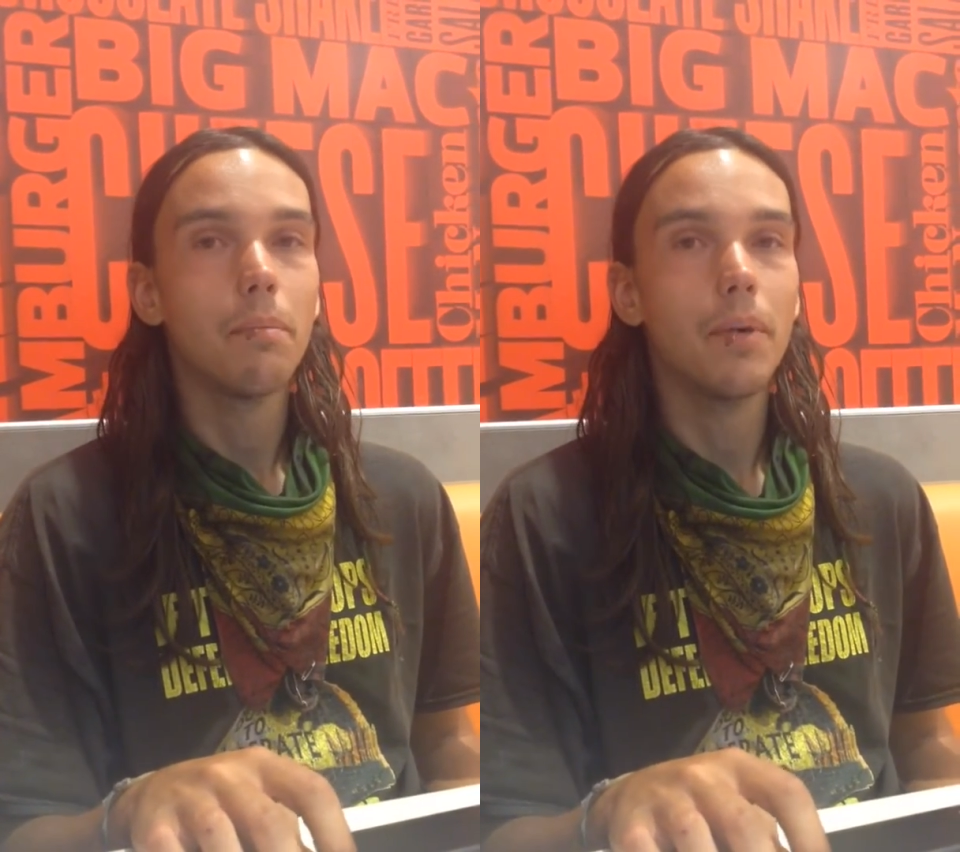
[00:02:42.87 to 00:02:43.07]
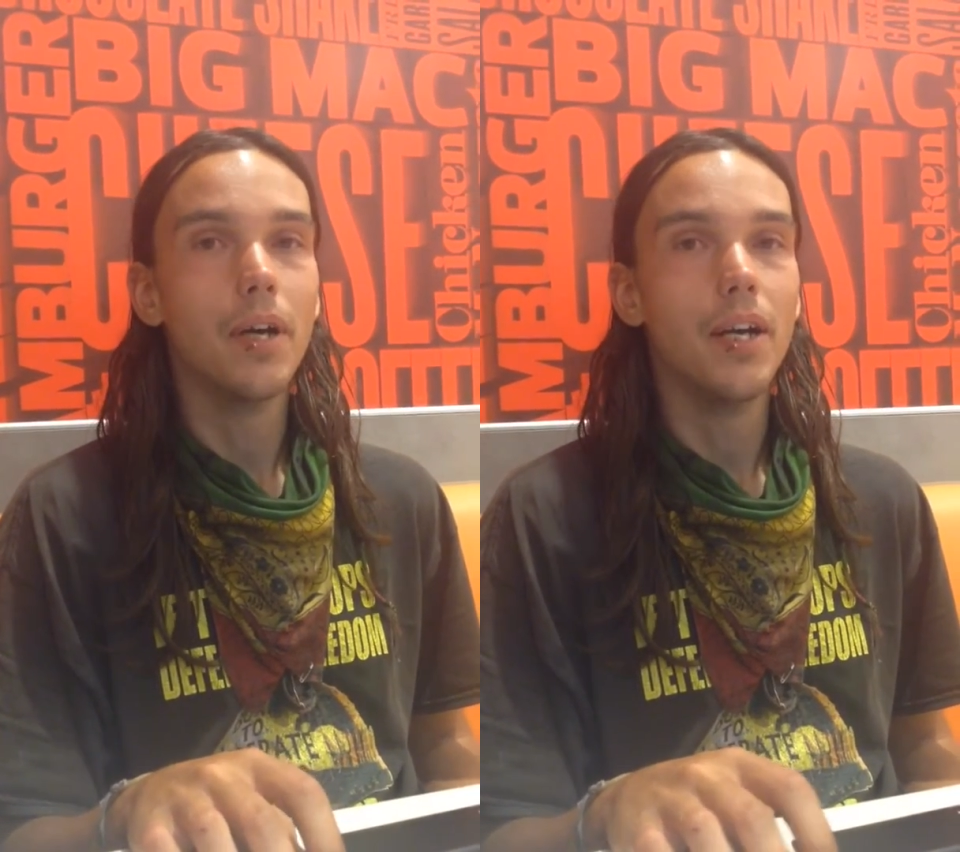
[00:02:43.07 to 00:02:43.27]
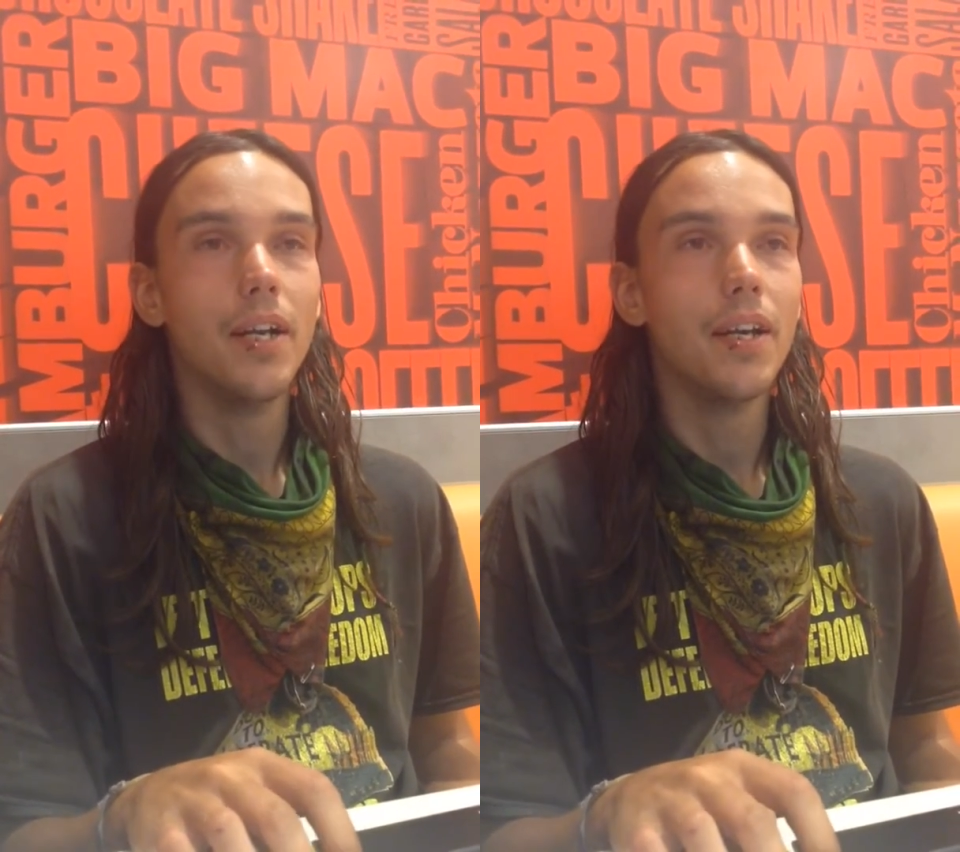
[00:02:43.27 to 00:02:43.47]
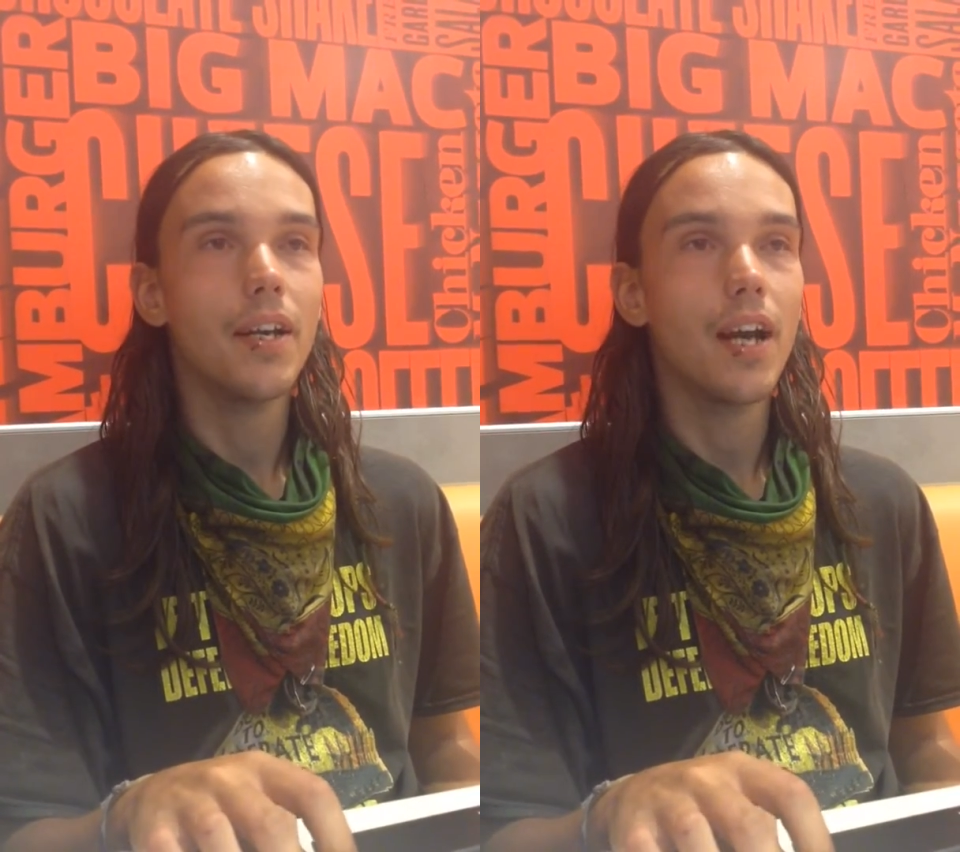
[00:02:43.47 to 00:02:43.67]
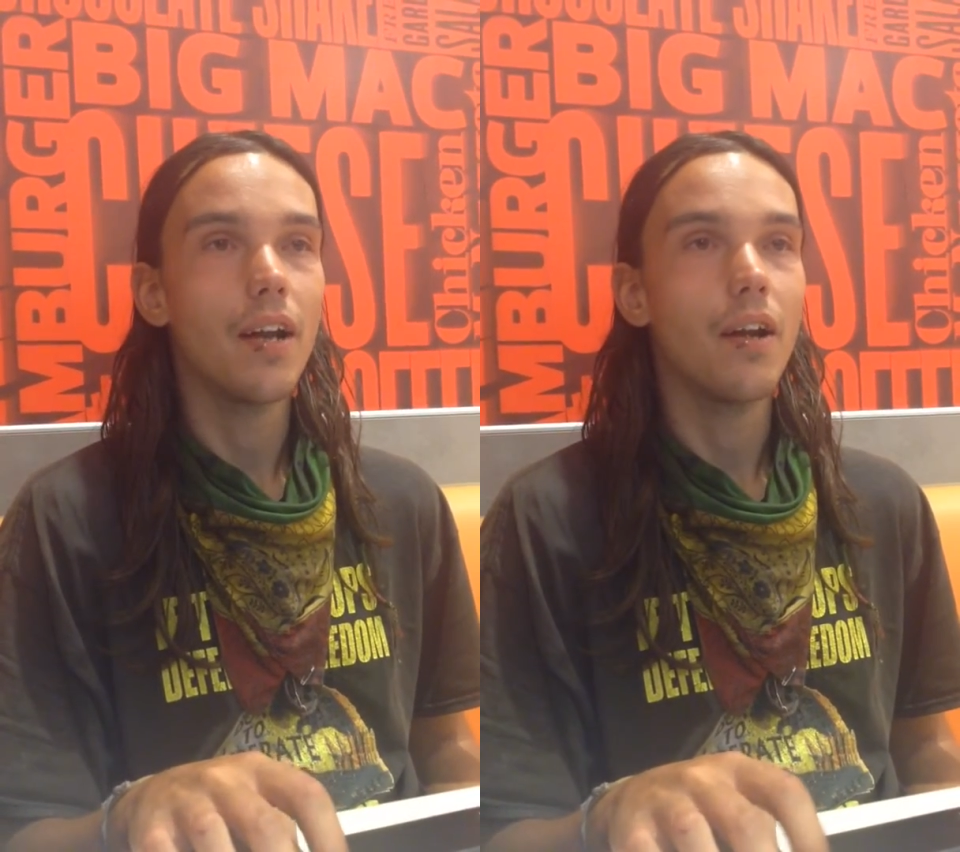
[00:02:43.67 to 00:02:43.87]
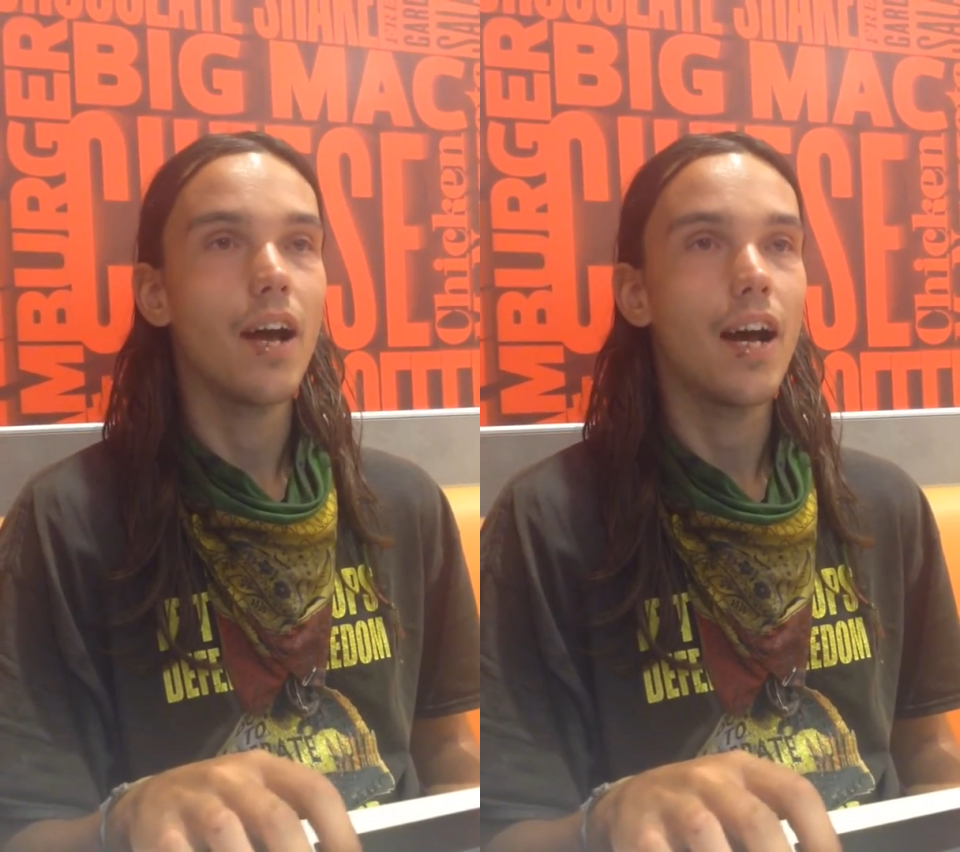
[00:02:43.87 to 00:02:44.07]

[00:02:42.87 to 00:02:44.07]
But I don't.